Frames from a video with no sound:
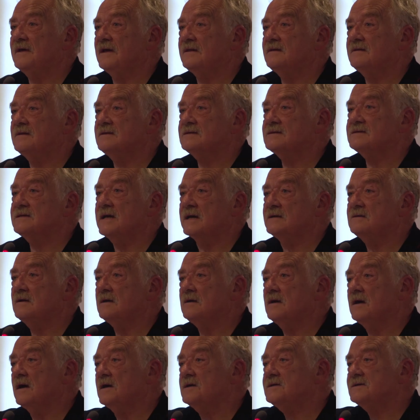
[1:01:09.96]
that this
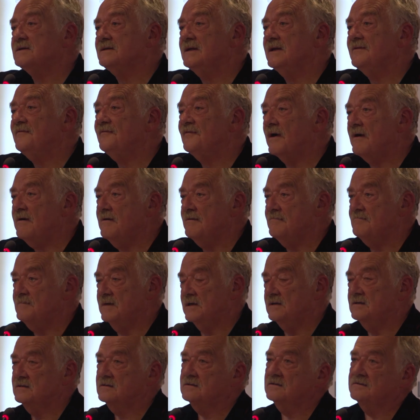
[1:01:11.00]
technological
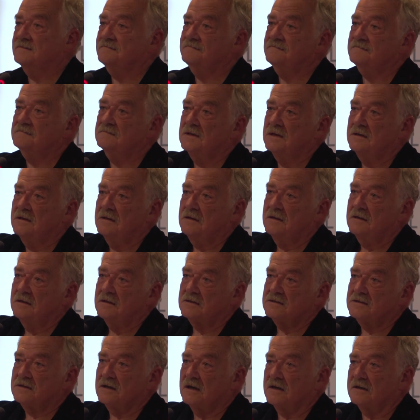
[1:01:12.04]
environment,
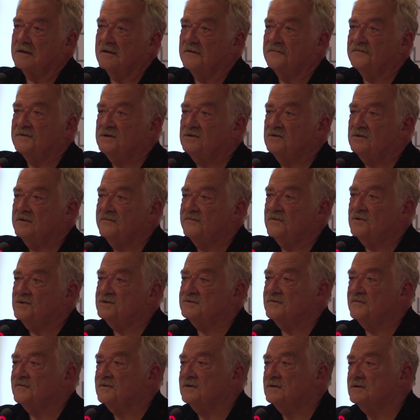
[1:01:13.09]
talk of the
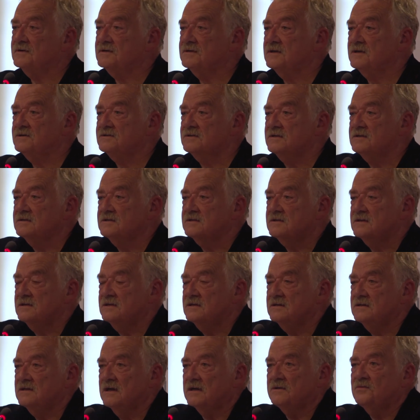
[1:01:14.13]
universe of
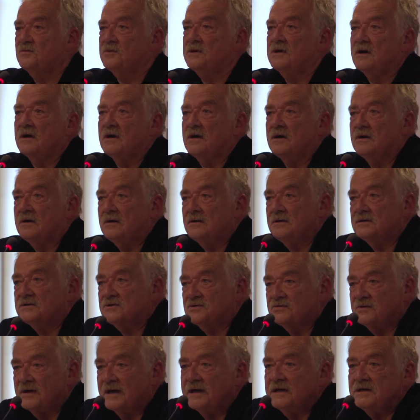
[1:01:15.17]
contingency that we all
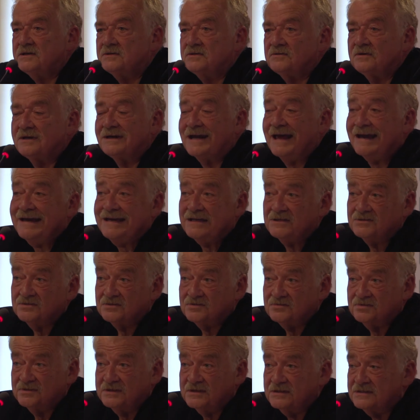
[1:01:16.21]
try to like to
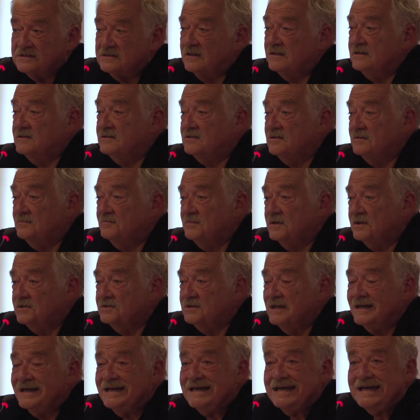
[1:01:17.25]
criticize so much,
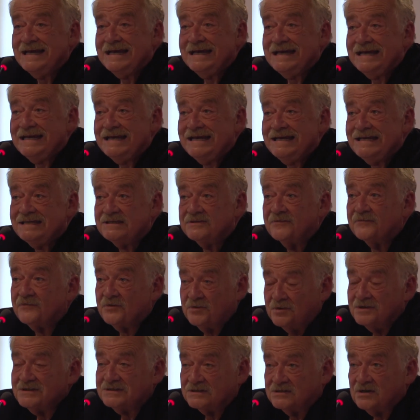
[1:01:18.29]
is of
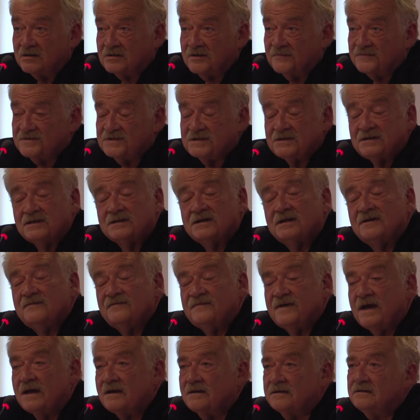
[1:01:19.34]
course talk of Silicon
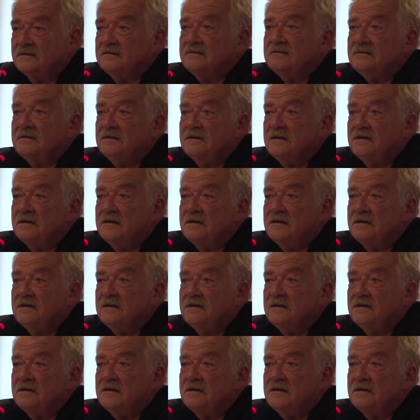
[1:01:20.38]
Valley,